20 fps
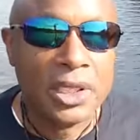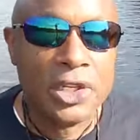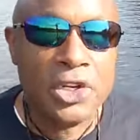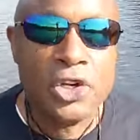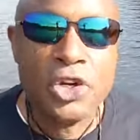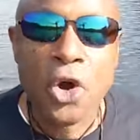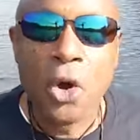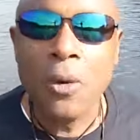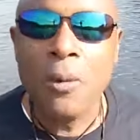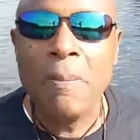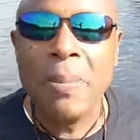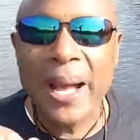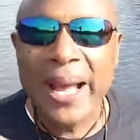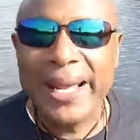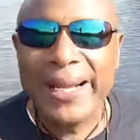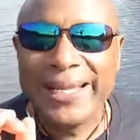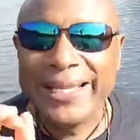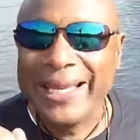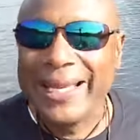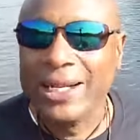
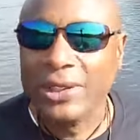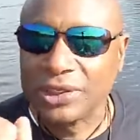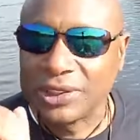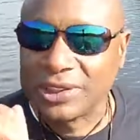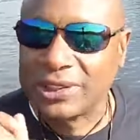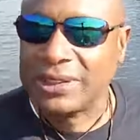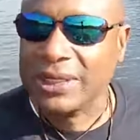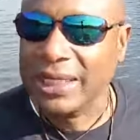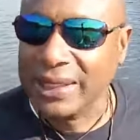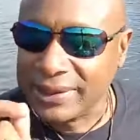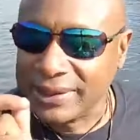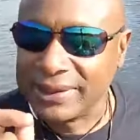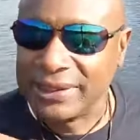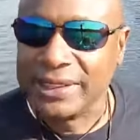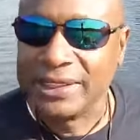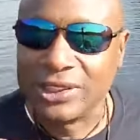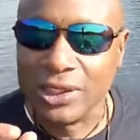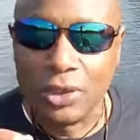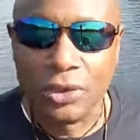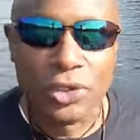nobody else does
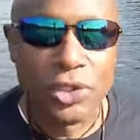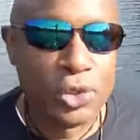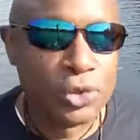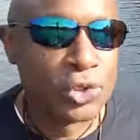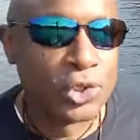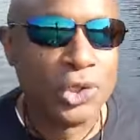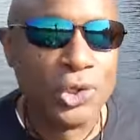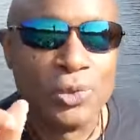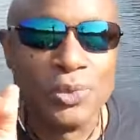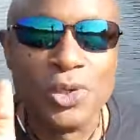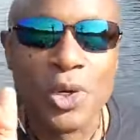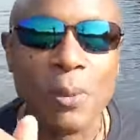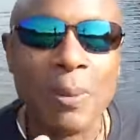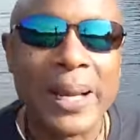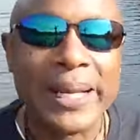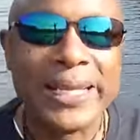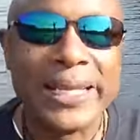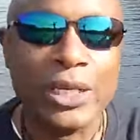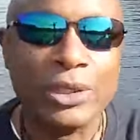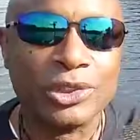this on YouTube.
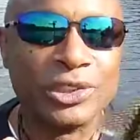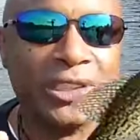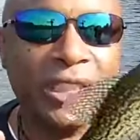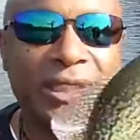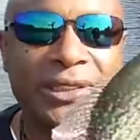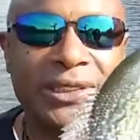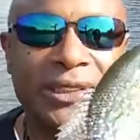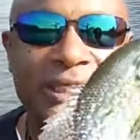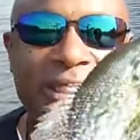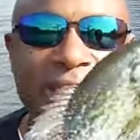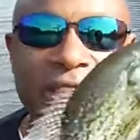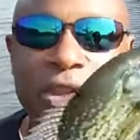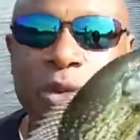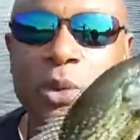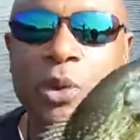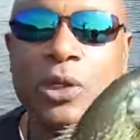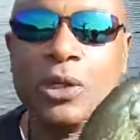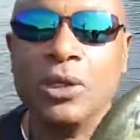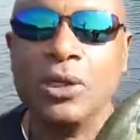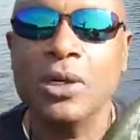Nobody else does this in the
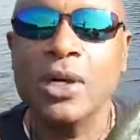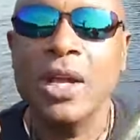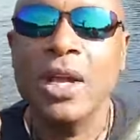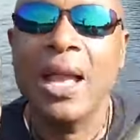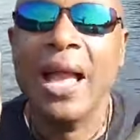world.